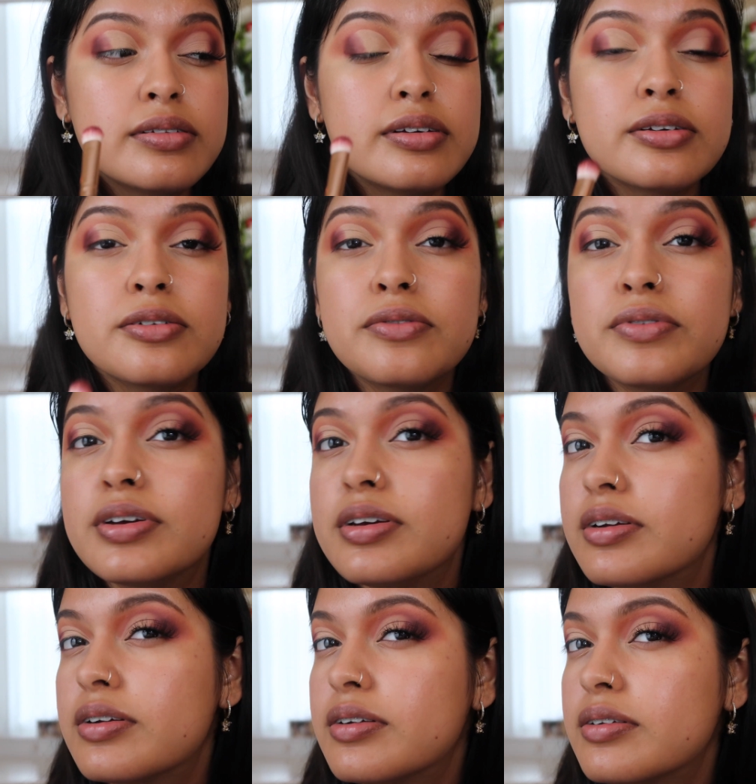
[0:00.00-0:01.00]
like over
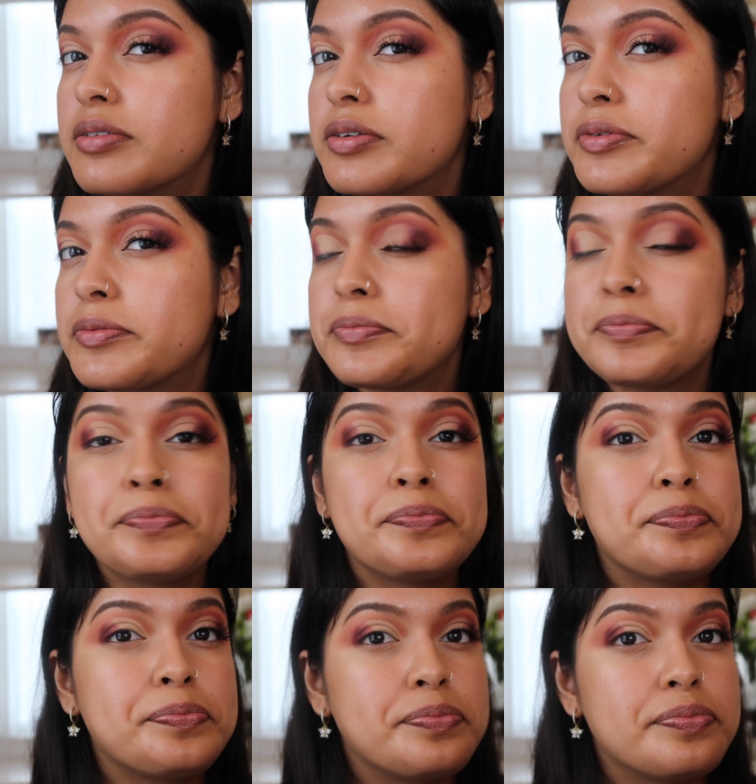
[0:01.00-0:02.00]
here, you know,
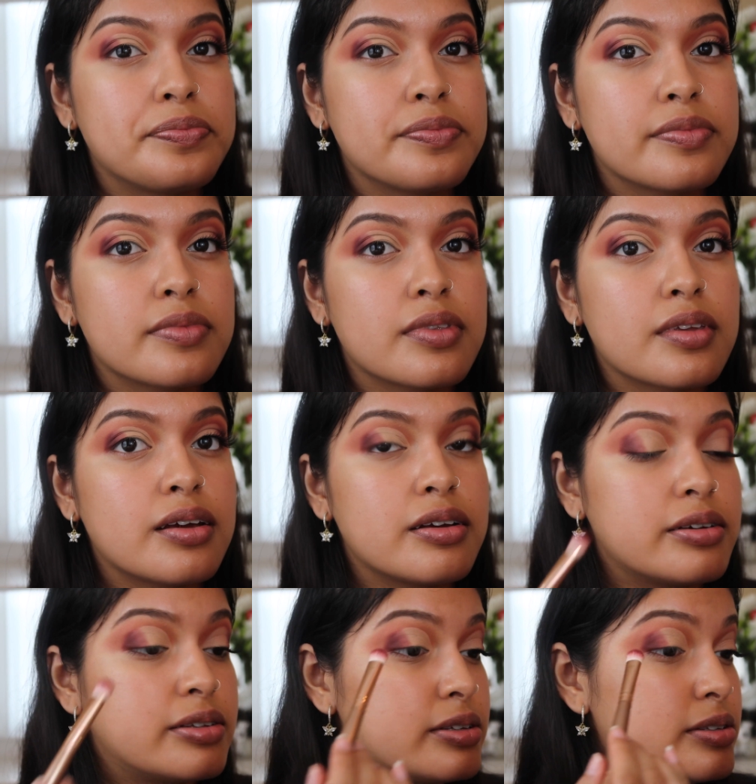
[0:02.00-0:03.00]

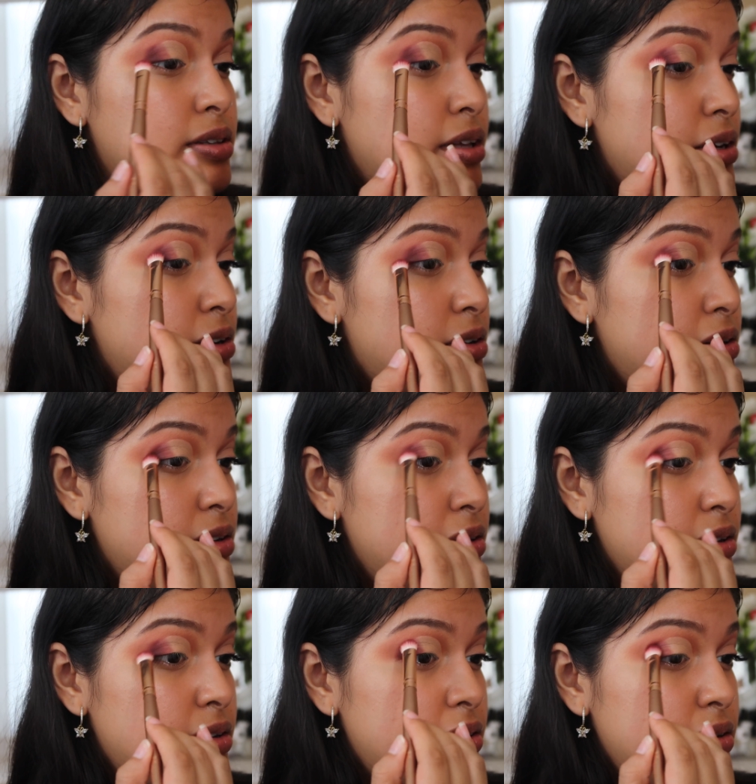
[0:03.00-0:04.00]
because it's lighter, and
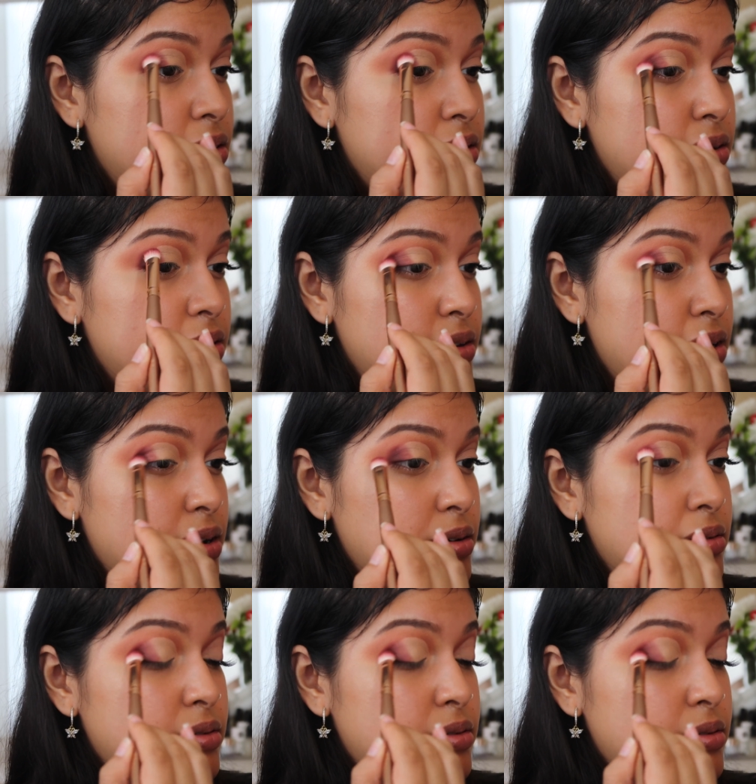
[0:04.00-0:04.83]
then yeah.